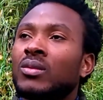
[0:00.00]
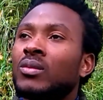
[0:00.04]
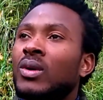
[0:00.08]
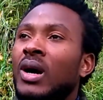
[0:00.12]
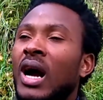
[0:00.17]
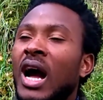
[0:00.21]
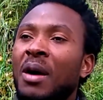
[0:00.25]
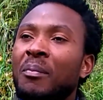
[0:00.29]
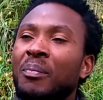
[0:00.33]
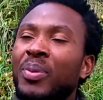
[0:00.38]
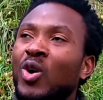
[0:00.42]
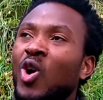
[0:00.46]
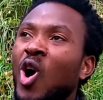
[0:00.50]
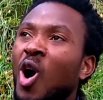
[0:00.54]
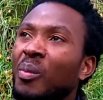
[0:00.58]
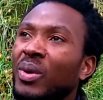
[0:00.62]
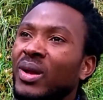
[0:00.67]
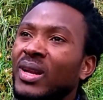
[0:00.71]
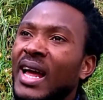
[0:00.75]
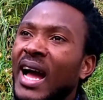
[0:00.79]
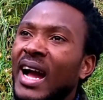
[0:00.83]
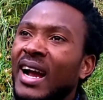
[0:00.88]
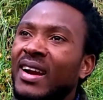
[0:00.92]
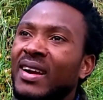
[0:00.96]
and becoming
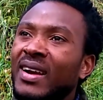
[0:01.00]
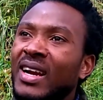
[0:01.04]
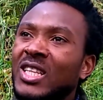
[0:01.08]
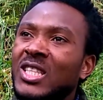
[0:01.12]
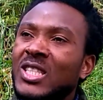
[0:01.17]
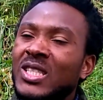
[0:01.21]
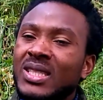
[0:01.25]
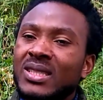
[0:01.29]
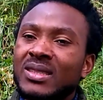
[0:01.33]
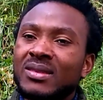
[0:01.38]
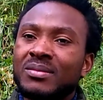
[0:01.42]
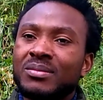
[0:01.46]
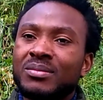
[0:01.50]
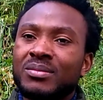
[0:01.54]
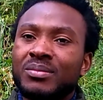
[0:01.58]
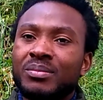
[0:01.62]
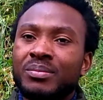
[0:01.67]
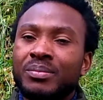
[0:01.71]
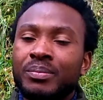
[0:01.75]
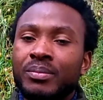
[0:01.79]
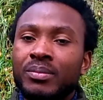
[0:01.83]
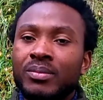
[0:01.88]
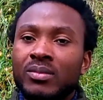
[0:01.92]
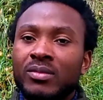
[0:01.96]
that great
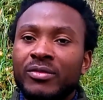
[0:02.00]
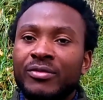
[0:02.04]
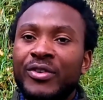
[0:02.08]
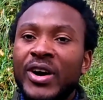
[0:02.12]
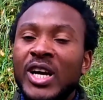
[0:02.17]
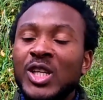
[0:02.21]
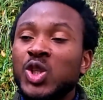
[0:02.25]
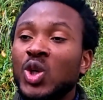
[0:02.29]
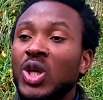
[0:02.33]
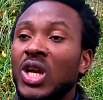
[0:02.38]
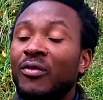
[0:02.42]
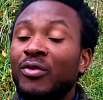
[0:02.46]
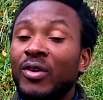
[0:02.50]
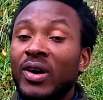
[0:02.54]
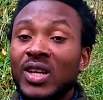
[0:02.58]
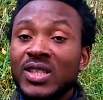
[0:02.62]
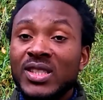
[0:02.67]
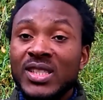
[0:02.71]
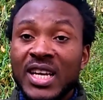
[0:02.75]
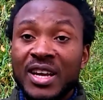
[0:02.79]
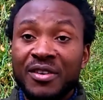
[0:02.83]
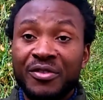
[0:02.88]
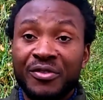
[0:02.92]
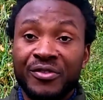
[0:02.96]
version of
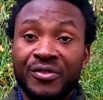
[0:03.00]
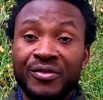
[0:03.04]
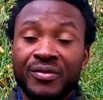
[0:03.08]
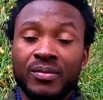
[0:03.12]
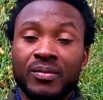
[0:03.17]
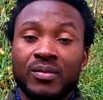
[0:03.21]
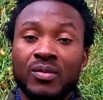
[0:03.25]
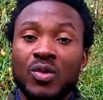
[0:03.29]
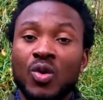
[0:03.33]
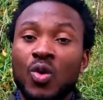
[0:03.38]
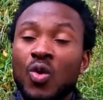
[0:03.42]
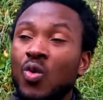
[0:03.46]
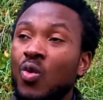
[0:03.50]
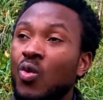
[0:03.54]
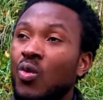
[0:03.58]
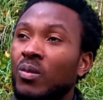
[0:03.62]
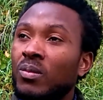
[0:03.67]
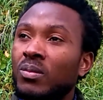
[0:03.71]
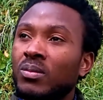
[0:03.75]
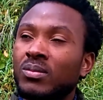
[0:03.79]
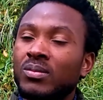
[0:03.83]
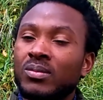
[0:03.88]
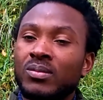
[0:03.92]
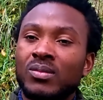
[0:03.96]
ourselves,
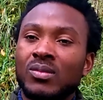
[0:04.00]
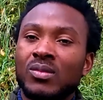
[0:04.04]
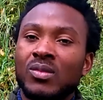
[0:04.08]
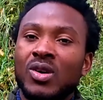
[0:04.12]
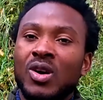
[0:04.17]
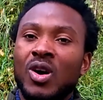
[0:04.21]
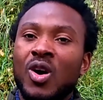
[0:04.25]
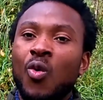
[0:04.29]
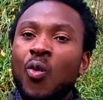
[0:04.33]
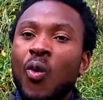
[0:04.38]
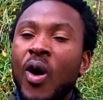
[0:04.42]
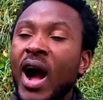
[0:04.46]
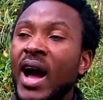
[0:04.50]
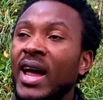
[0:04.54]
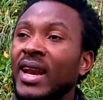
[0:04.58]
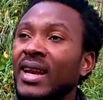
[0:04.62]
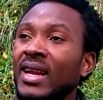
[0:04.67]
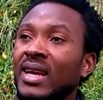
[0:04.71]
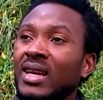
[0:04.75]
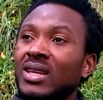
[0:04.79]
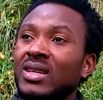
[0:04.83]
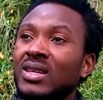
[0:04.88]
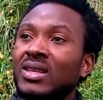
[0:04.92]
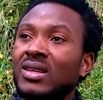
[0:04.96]
one
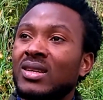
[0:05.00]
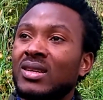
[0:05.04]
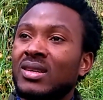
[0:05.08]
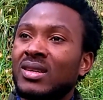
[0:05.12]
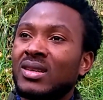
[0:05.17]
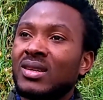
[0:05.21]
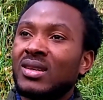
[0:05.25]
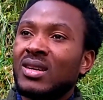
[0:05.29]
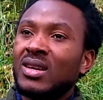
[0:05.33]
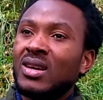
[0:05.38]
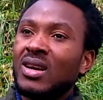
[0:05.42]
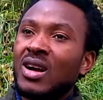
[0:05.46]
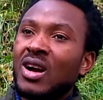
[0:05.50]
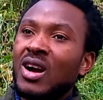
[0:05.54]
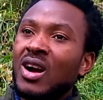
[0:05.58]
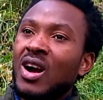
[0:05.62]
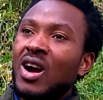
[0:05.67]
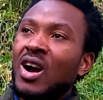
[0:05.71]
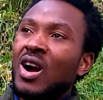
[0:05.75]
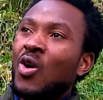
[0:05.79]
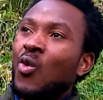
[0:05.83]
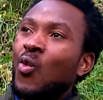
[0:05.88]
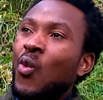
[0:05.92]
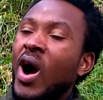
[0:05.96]

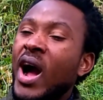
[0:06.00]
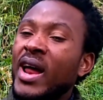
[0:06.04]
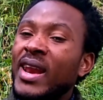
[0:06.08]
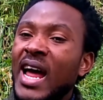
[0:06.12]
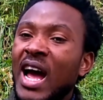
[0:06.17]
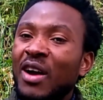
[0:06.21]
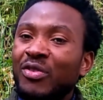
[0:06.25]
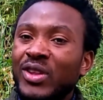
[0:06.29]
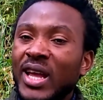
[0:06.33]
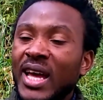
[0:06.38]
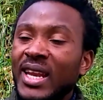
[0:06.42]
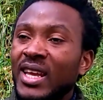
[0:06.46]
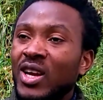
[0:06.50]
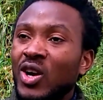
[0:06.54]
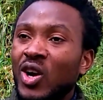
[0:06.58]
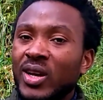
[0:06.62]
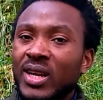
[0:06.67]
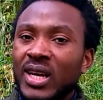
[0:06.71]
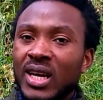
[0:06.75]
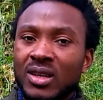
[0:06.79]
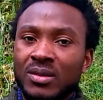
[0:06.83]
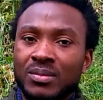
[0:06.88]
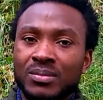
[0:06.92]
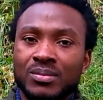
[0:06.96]
after the
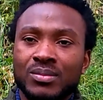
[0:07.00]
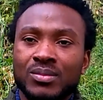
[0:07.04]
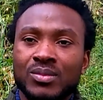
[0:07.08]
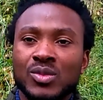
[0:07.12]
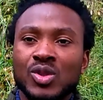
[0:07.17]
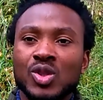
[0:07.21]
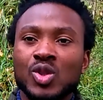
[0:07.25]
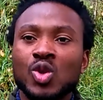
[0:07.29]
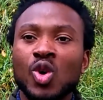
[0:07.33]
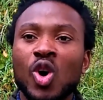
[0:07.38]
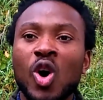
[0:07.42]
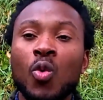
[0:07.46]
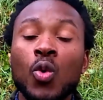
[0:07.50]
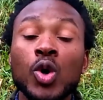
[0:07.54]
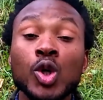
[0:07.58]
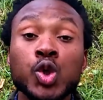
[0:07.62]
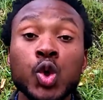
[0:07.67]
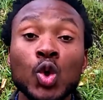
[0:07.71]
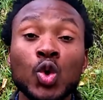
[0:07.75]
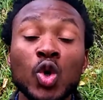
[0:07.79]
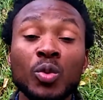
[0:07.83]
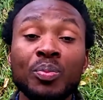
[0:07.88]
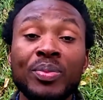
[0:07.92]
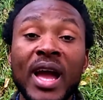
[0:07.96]
other. So we
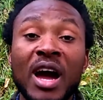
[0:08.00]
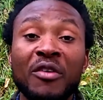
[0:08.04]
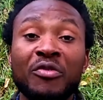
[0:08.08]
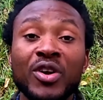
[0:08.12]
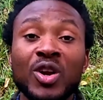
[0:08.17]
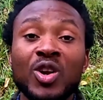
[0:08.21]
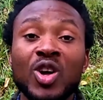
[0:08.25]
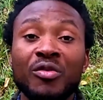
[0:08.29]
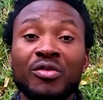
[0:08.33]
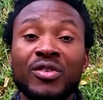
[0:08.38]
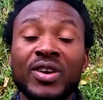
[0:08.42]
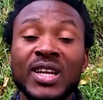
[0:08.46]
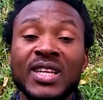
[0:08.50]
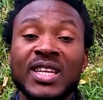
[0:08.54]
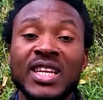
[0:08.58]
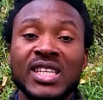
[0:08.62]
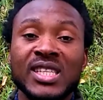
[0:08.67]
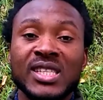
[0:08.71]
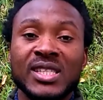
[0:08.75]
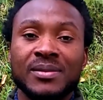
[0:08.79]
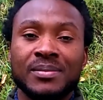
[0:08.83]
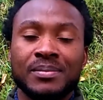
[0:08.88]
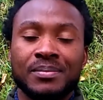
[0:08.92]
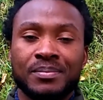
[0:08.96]
shouldn't be afraid of
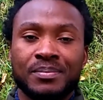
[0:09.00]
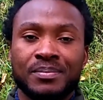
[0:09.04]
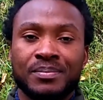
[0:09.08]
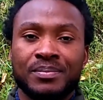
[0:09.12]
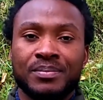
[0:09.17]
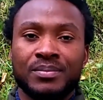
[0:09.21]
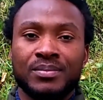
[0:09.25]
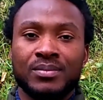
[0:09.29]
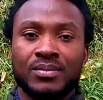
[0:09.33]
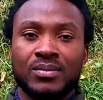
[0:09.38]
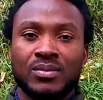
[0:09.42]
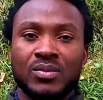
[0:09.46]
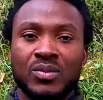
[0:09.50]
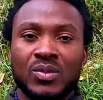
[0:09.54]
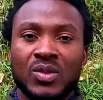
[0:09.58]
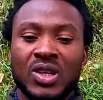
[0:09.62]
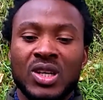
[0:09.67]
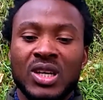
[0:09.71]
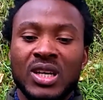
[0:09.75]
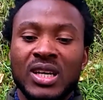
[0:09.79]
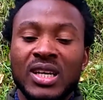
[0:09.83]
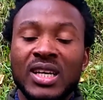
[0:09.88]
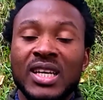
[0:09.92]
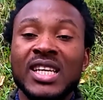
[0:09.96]
greatness.
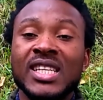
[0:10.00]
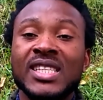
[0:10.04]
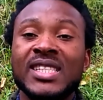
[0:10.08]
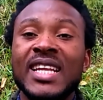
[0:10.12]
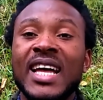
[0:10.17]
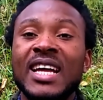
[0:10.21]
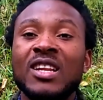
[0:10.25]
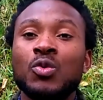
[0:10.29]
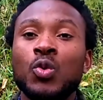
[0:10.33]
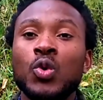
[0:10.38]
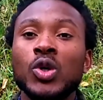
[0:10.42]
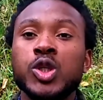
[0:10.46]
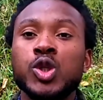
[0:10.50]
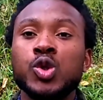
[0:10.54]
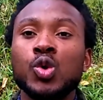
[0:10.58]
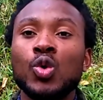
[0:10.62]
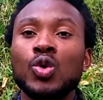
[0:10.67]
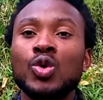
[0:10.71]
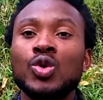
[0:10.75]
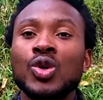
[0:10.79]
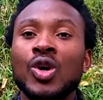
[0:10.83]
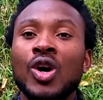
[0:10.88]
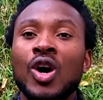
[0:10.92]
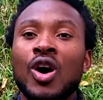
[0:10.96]
Instead, we
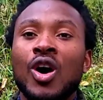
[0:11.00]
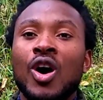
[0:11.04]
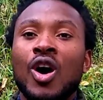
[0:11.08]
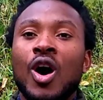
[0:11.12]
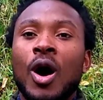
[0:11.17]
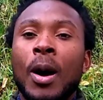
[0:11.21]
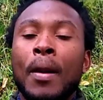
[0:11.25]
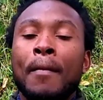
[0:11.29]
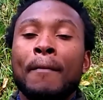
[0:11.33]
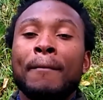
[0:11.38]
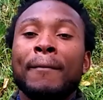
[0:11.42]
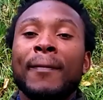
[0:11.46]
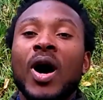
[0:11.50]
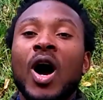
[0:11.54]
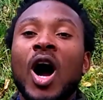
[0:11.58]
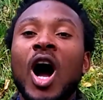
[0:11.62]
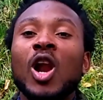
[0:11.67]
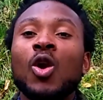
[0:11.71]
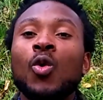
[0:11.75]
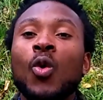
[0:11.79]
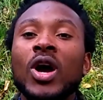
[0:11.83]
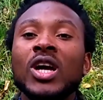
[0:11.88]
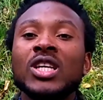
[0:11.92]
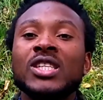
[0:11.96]
should
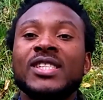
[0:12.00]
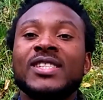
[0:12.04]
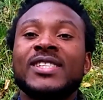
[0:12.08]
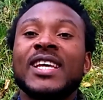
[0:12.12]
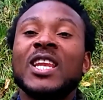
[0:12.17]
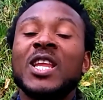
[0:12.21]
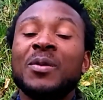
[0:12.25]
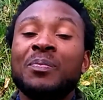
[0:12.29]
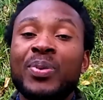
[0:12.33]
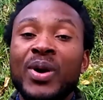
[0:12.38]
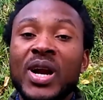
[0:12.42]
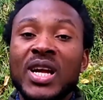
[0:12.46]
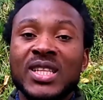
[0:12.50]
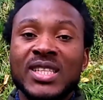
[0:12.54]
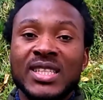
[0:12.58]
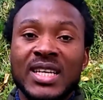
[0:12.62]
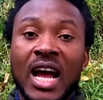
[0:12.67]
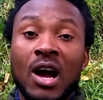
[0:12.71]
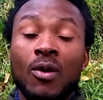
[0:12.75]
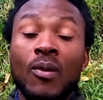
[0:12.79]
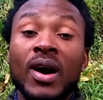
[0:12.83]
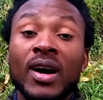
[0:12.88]
always celebrate our